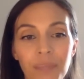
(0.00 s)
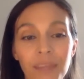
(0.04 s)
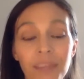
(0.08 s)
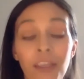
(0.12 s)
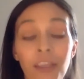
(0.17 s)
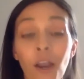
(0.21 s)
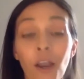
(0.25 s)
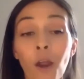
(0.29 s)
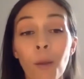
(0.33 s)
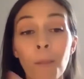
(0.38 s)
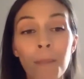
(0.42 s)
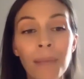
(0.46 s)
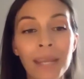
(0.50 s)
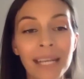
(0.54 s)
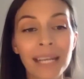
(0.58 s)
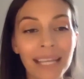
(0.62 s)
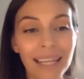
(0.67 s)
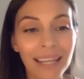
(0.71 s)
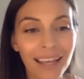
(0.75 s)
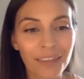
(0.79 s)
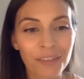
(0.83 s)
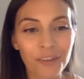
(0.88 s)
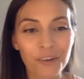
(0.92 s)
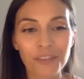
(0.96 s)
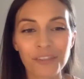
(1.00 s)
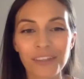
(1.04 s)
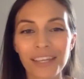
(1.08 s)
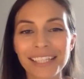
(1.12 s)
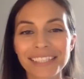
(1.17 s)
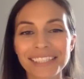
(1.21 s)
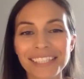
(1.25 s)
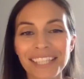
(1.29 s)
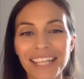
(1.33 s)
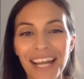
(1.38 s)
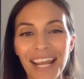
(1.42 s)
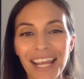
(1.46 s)
There are many other
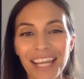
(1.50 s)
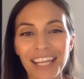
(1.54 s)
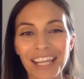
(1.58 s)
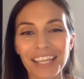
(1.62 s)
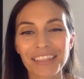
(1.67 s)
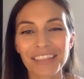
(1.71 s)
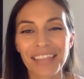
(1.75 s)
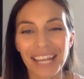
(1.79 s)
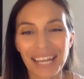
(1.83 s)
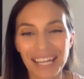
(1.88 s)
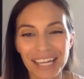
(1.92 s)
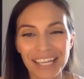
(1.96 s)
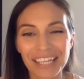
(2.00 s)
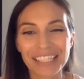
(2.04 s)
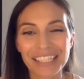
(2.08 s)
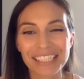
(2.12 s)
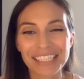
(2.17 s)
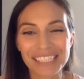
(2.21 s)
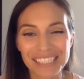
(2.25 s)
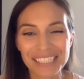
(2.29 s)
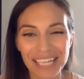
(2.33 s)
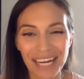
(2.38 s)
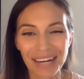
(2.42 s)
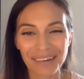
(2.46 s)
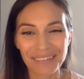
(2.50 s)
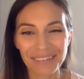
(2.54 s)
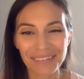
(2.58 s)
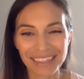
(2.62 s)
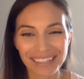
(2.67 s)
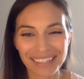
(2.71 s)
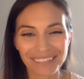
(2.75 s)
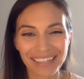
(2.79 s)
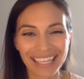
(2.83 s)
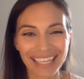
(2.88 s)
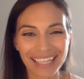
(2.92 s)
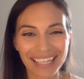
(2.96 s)
things that I could share
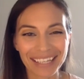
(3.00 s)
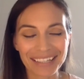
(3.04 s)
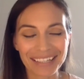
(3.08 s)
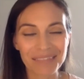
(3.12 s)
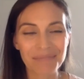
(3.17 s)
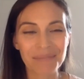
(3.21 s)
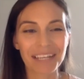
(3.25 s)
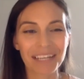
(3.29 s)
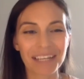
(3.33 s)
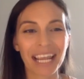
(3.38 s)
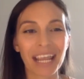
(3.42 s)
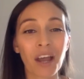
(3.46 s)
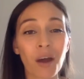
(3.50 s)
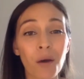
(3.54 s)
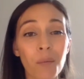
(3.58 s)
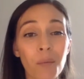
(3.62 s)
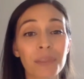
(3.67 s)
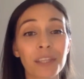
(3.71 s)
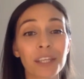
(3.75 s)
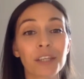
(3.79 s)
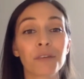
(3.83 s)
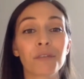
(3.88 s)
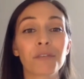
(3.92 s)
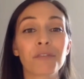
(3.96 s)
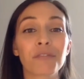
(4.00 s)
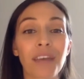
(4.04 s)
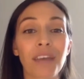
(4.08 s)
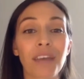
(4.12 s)
with you here, but I hope that you